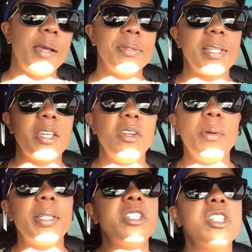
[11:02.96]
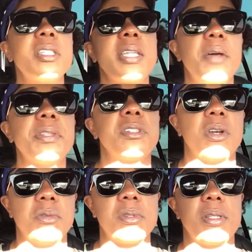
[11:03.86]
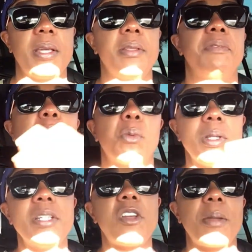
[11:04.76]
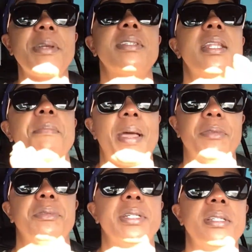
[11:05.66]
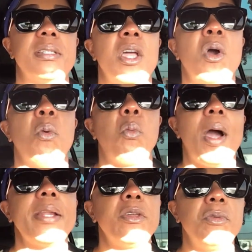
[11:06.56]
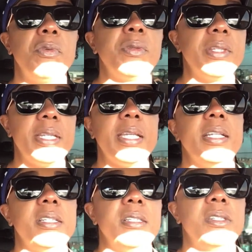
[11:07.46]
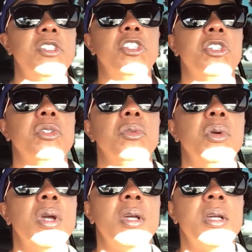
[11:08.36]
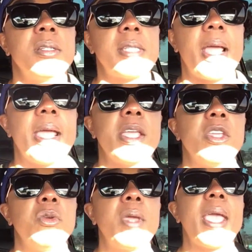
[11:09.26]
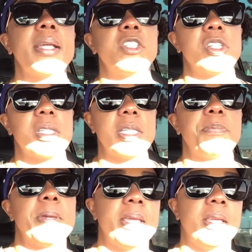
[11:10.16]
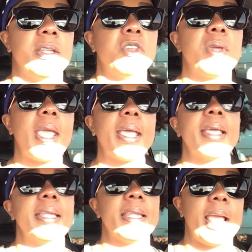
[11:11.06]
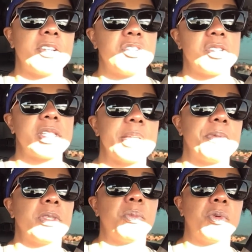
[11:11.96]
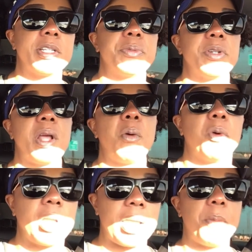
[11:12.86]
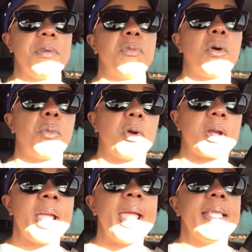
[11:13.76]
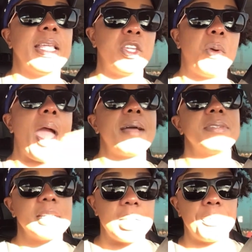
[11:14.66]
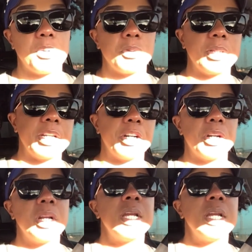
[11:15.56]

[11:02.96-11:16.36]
I was like, you know what? Let's just see how this goes. Like, if we're really talking about setting boundaries, why do you feel the need to? say you can't just sleep in, you can't get any extra sleep on the mornings where you're not working out before work, and that you have to get up earlier